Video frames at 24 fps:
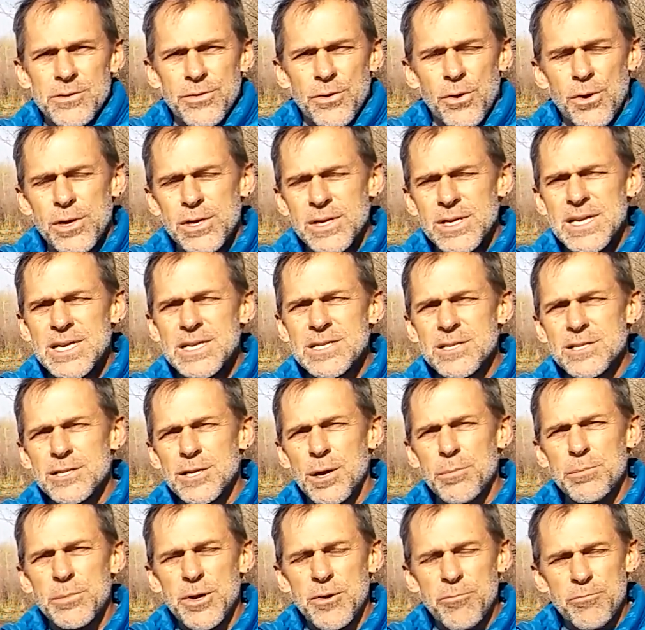Thornton needs a
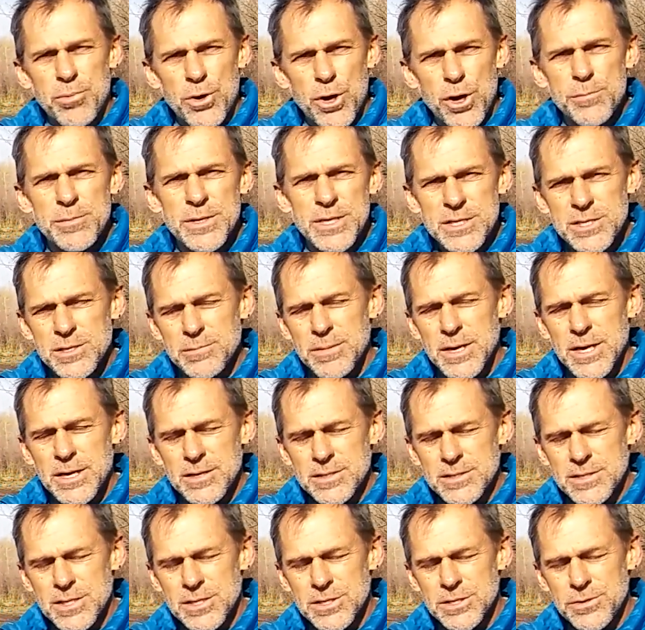number of permits
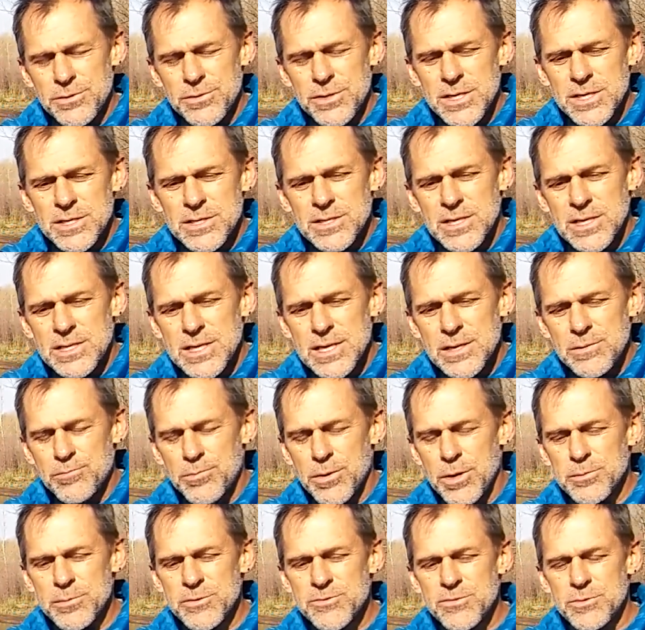to do this. They
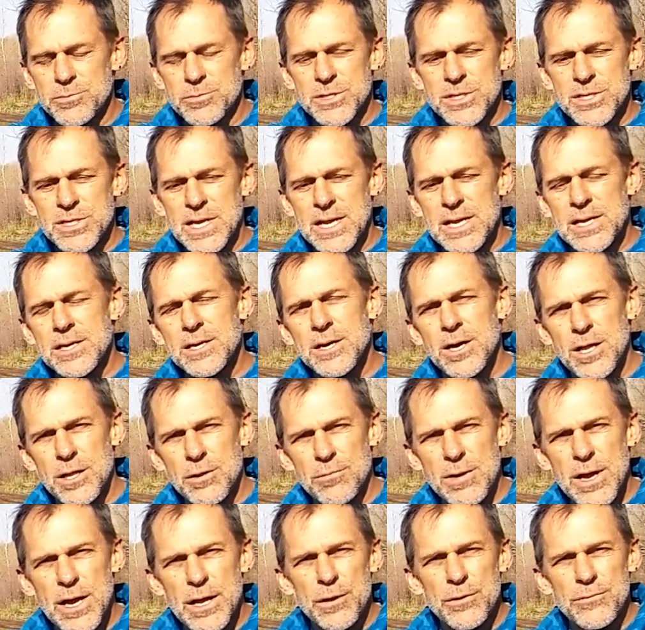need permits from the state of
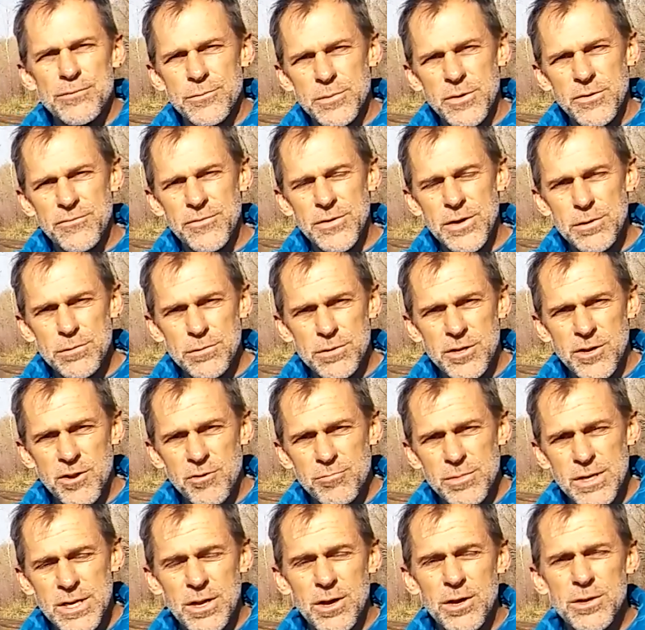Colorado, from the federal
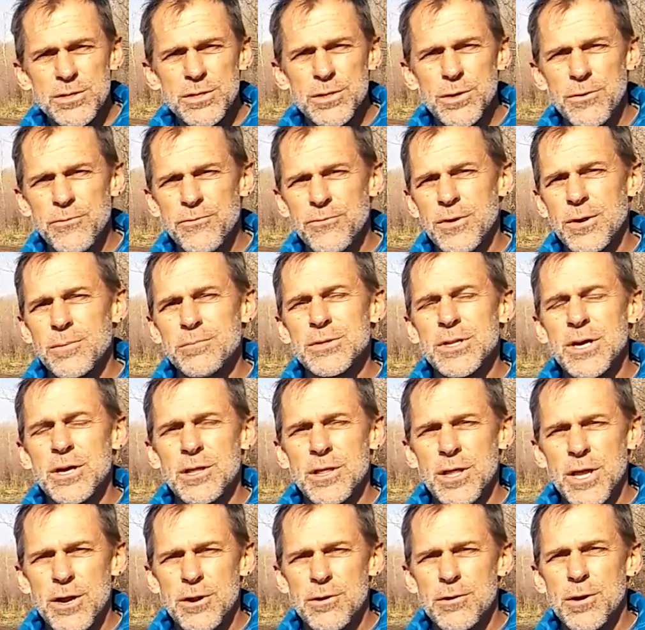government, and also from
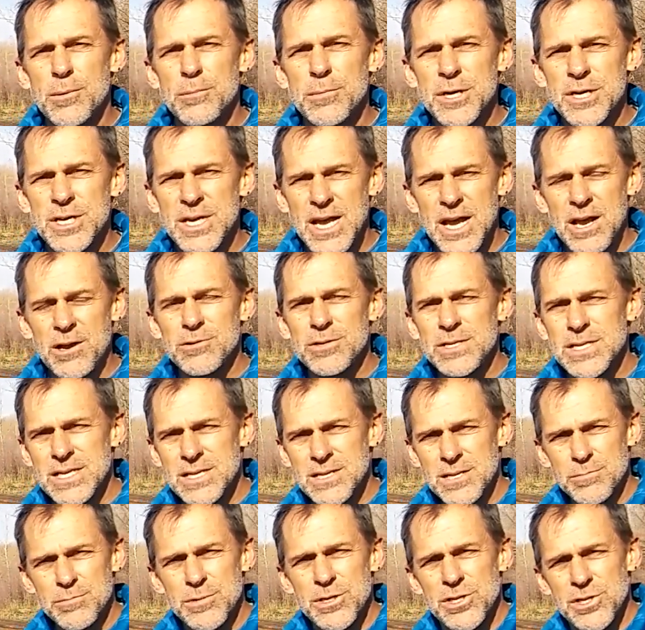the Larimer County
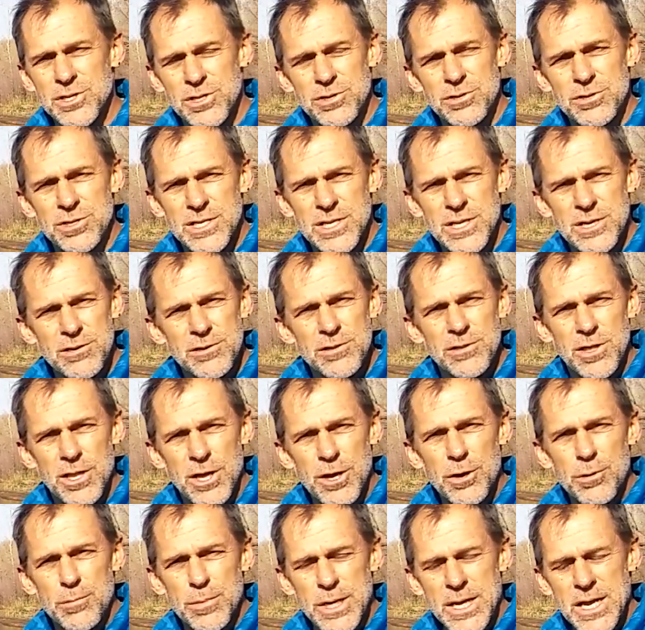Commissioners here in
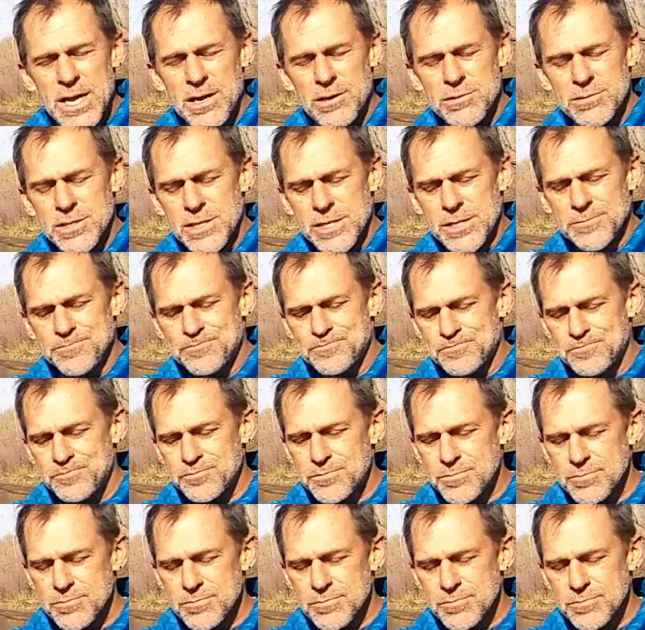Larimer County.